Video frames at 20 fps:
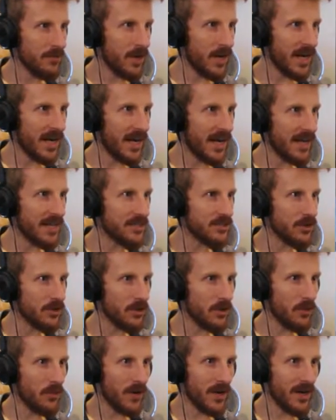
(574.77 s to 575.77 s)
Ah, I don't
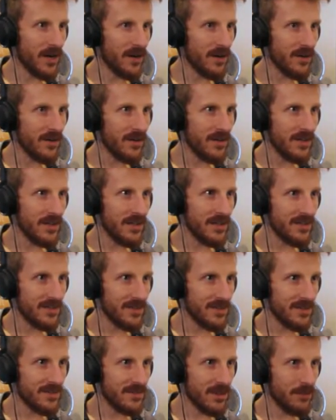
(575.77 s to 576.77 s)
know where. Is
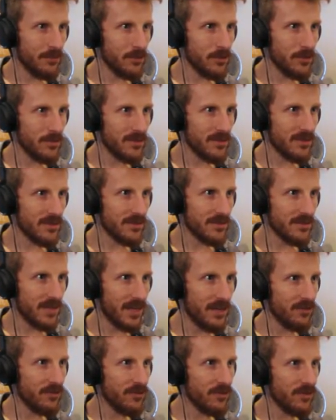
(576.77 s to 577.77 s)
it the same room as the
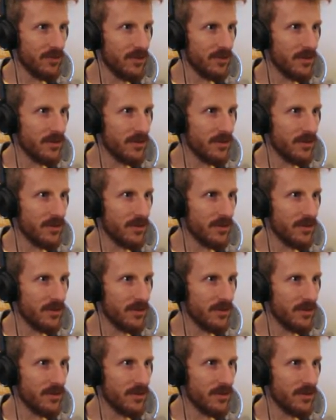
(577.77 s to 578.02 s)
safe?